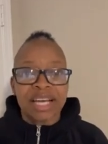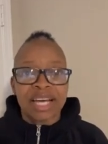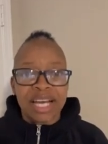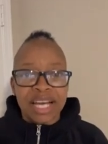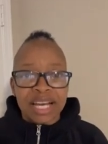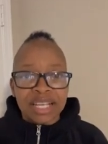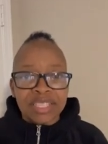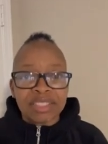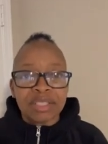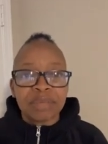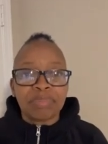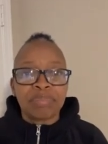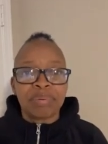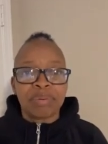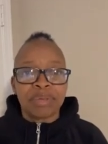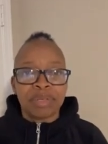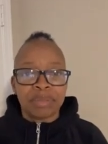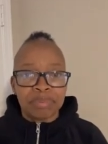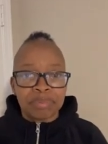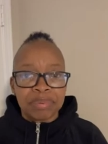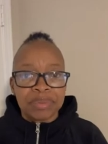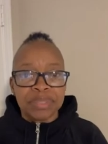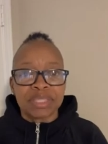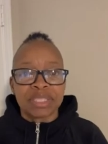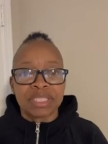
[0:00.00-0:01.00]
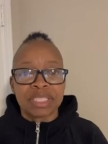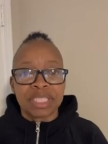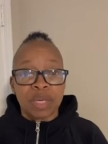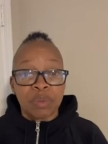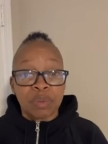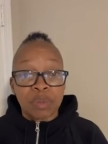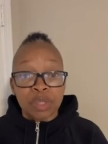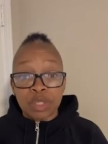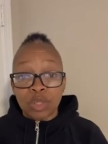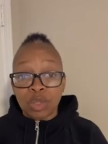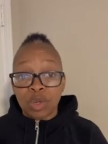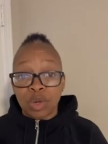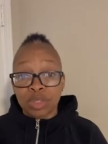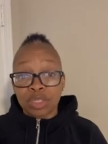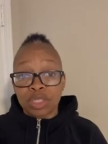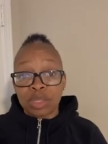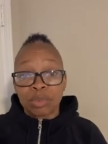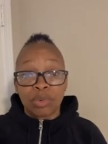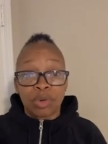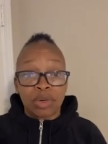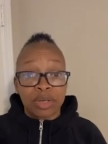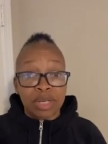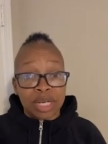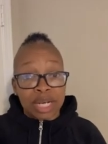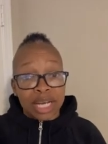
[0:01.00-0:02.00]
has a purpose, like we talked
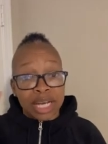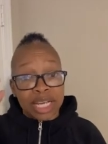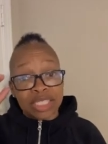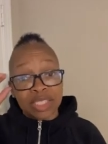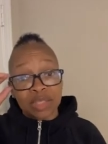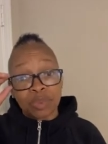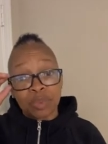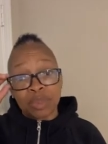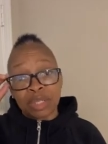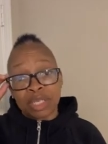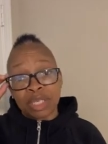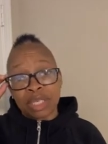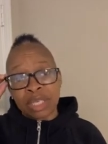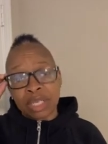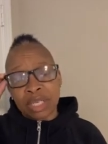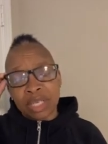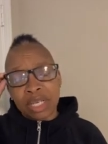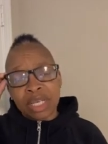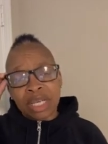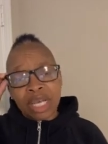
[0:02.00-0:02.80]
about last week.